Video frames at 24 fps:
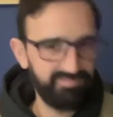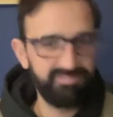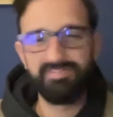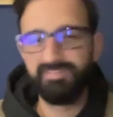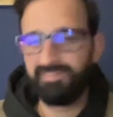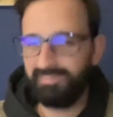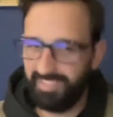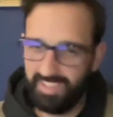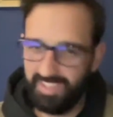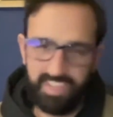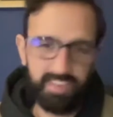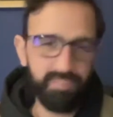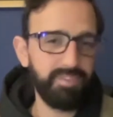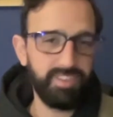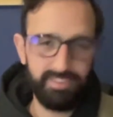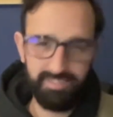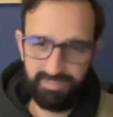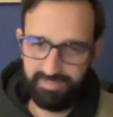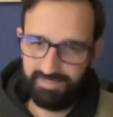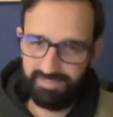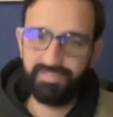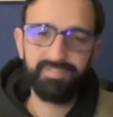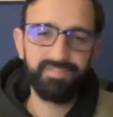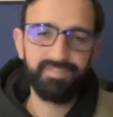So we provide the
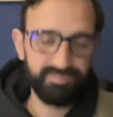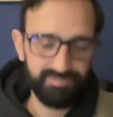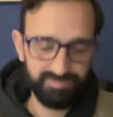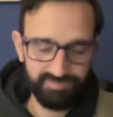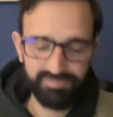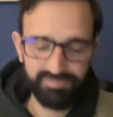cloud